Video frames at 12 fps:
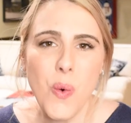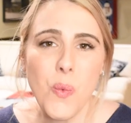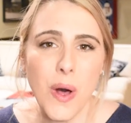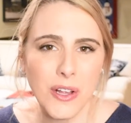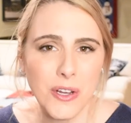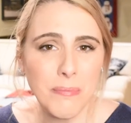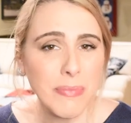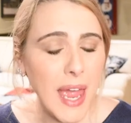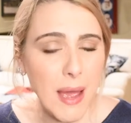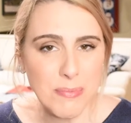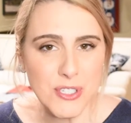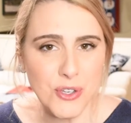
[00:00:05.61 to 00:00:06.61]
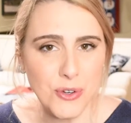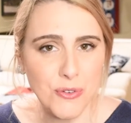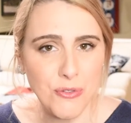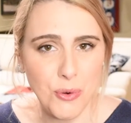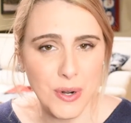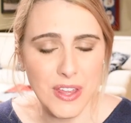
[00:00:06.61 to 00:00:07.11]
Welcome to episode
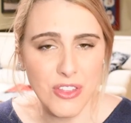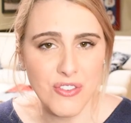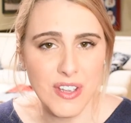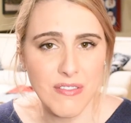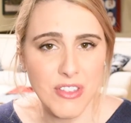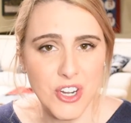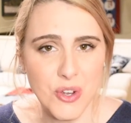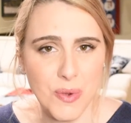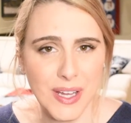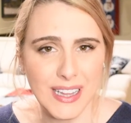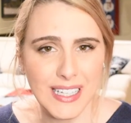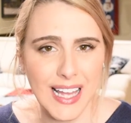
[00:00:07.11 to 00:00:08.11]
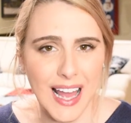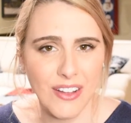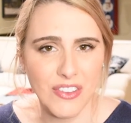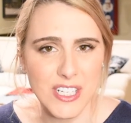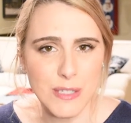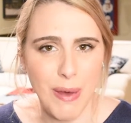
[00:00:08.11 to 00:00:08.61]
43 of the New England Gal
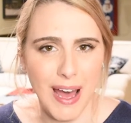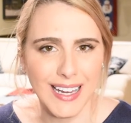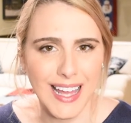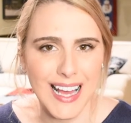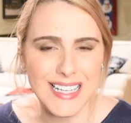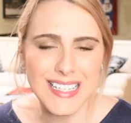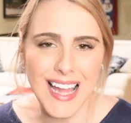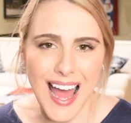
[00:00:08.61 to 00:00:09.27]
Knits podcast.